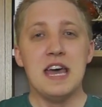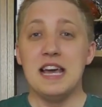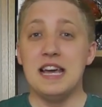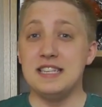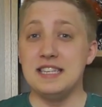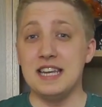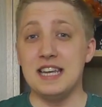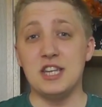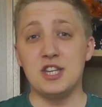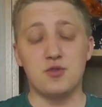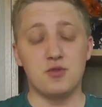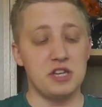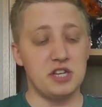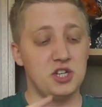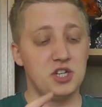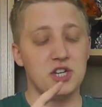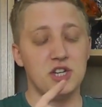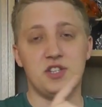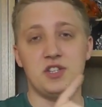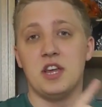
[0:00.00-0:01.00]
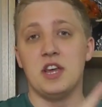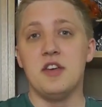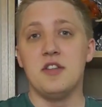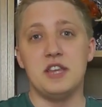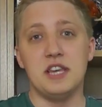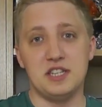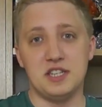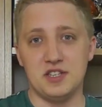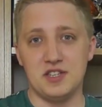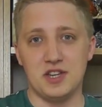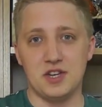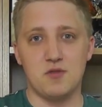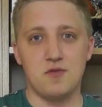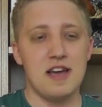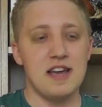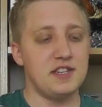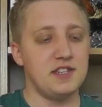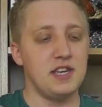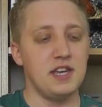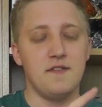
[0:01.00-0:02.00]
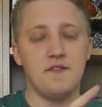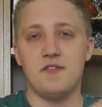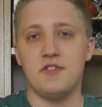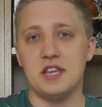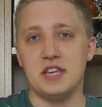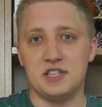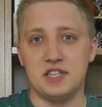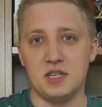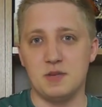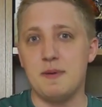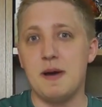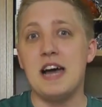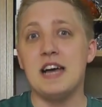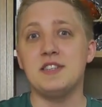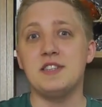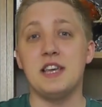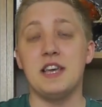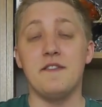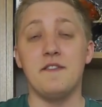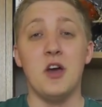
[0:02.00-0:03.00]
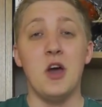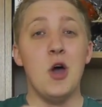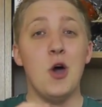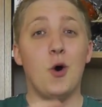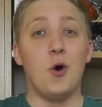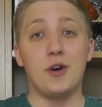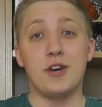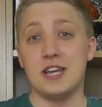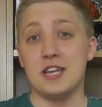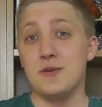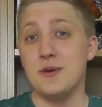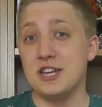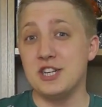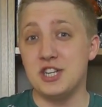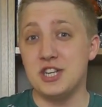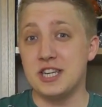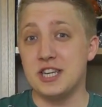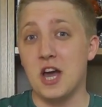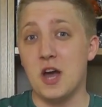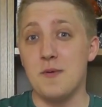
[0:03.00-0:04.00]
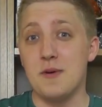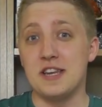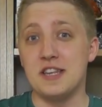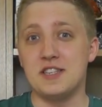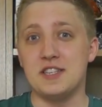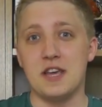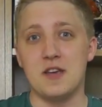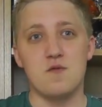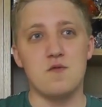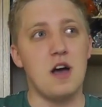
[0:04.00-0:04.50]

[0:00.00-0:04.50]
Is it literally just, this is aggressive, this is passive, or can you actually go in and say,